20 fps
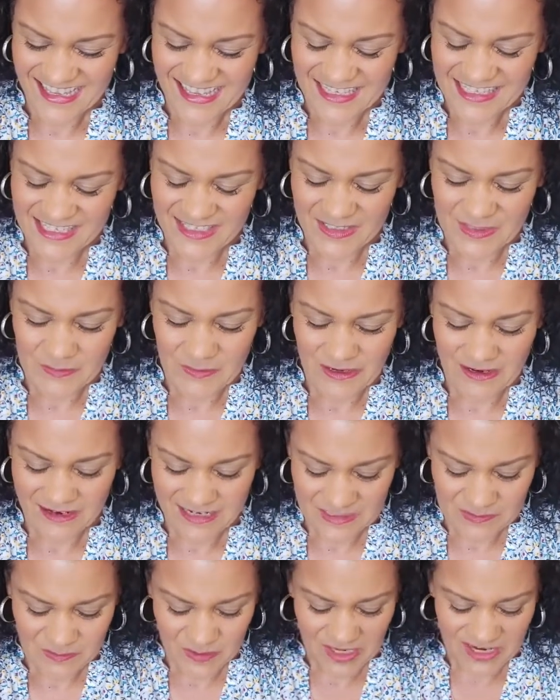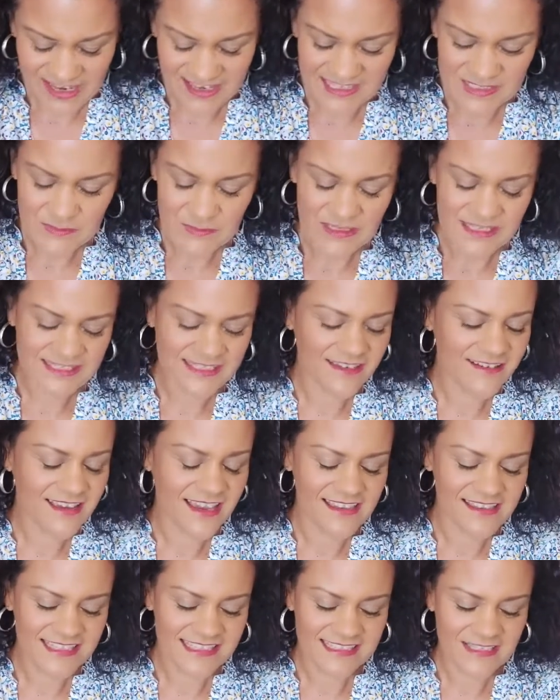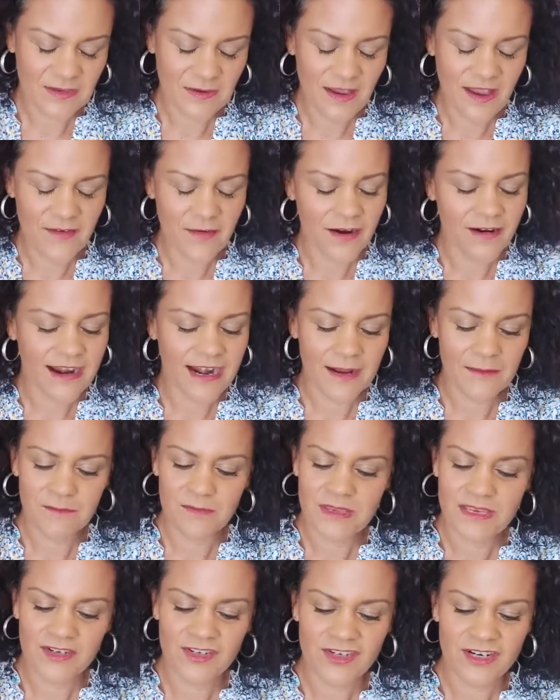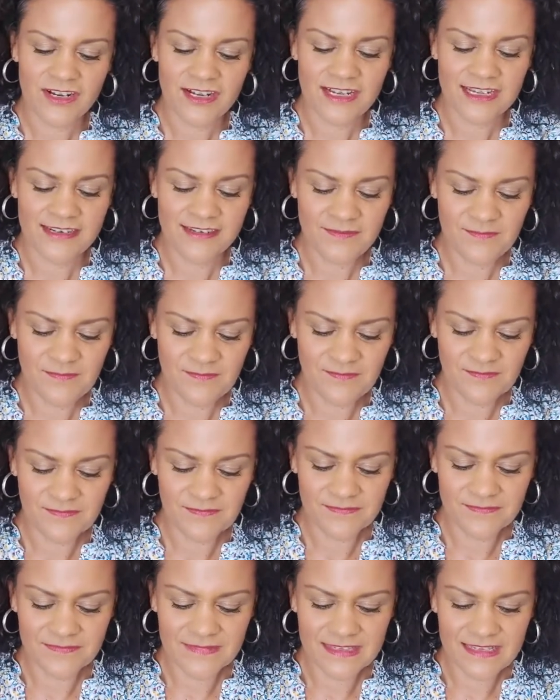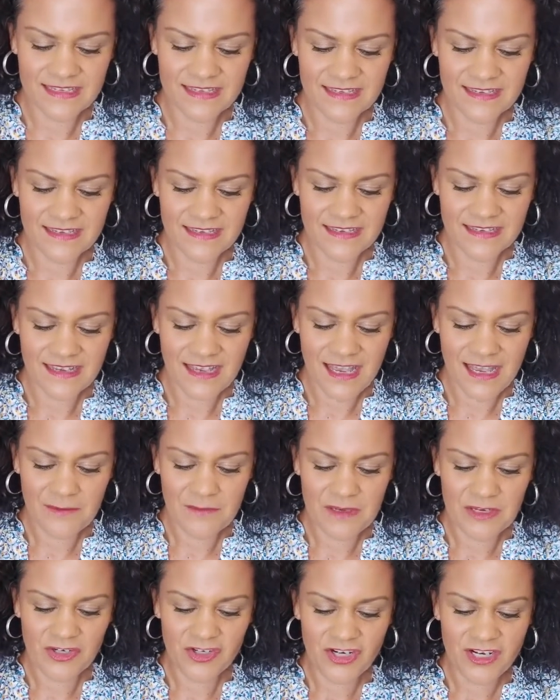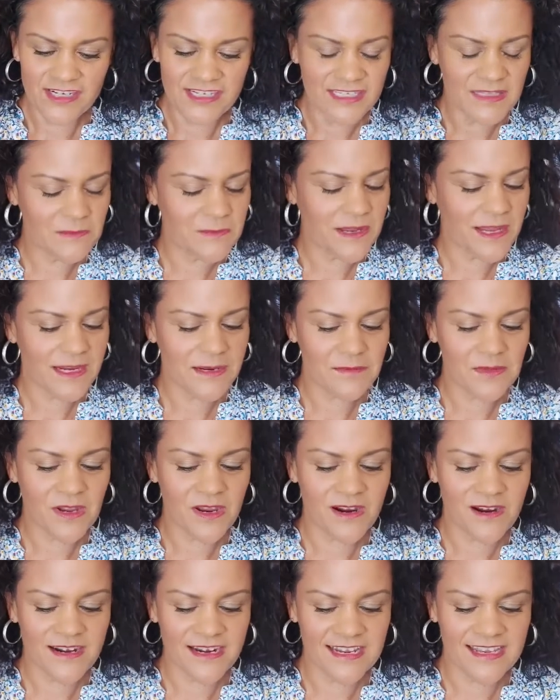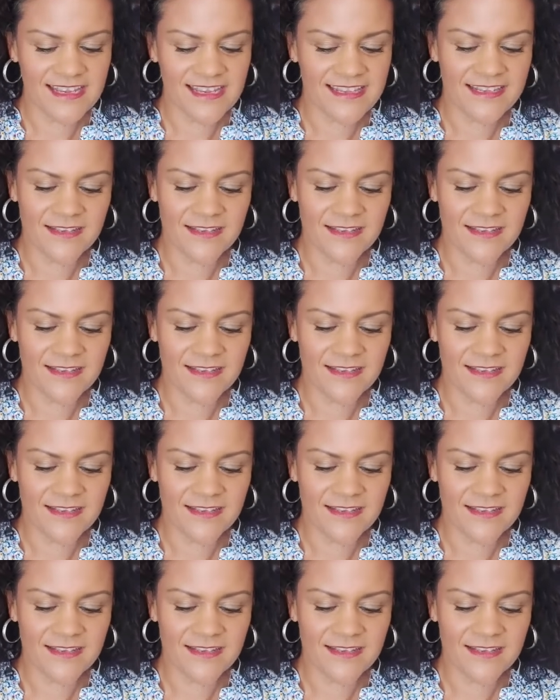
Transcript: So Spirit is bringing us peace. Okay, let's see. All right, I'm being drawn to the bottom card again.